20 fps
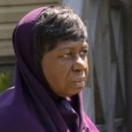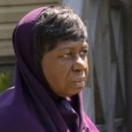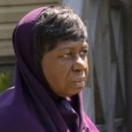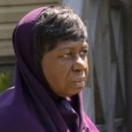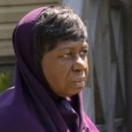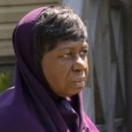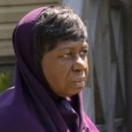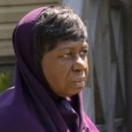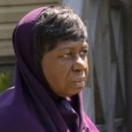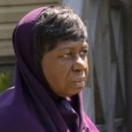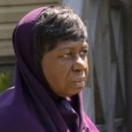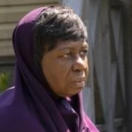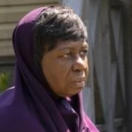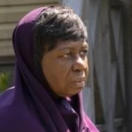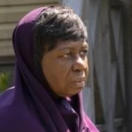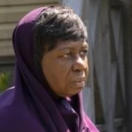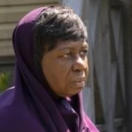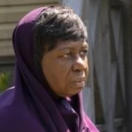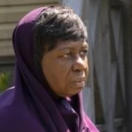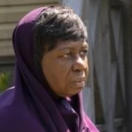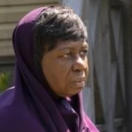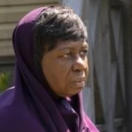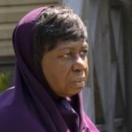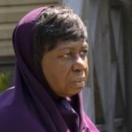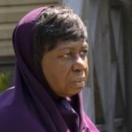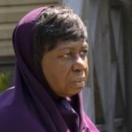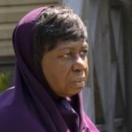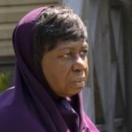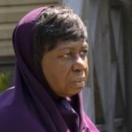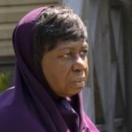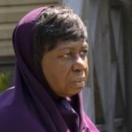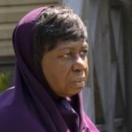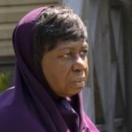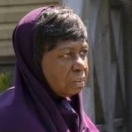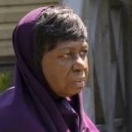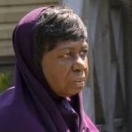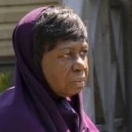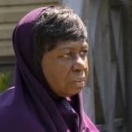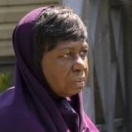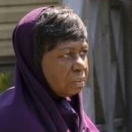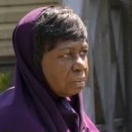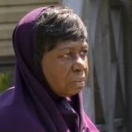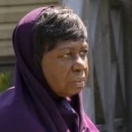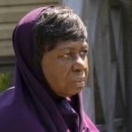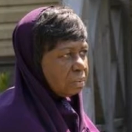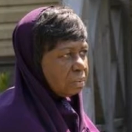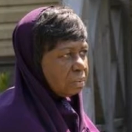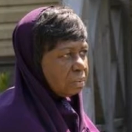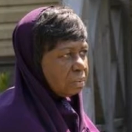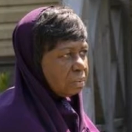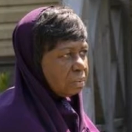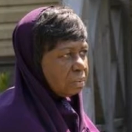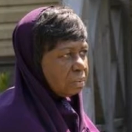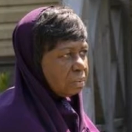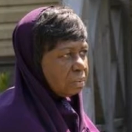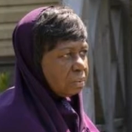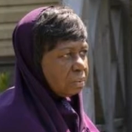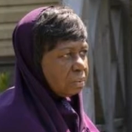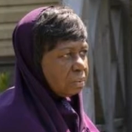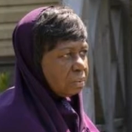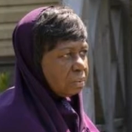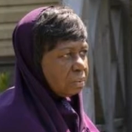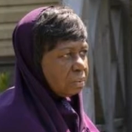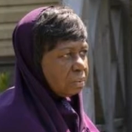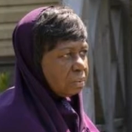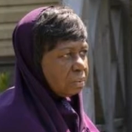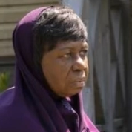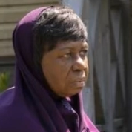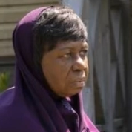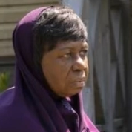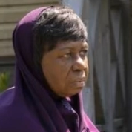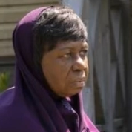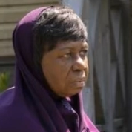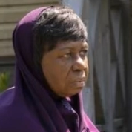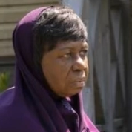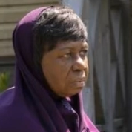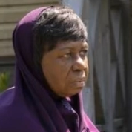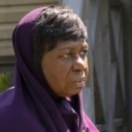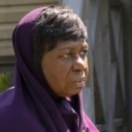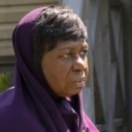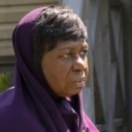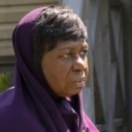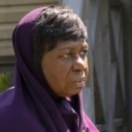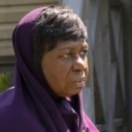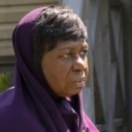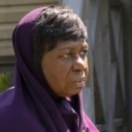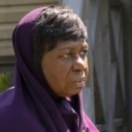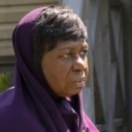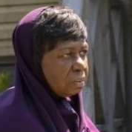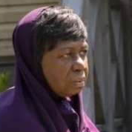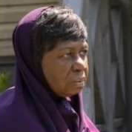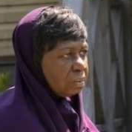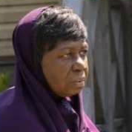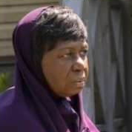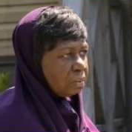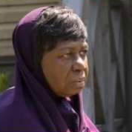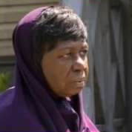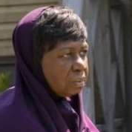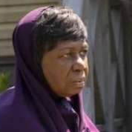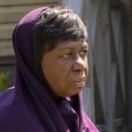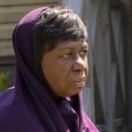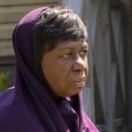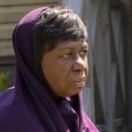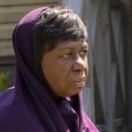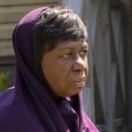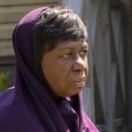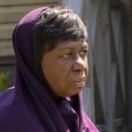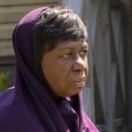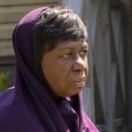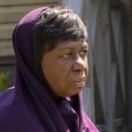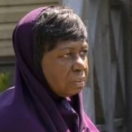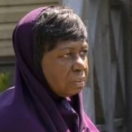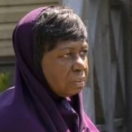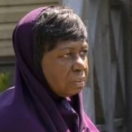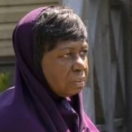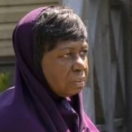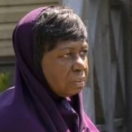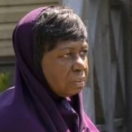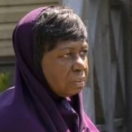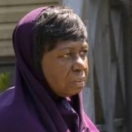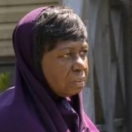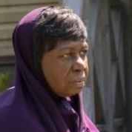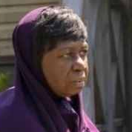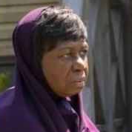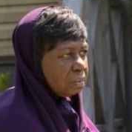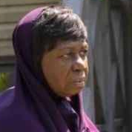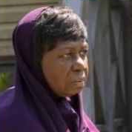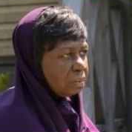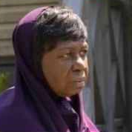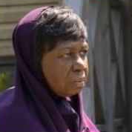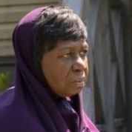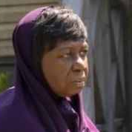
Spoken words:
(no lip movement)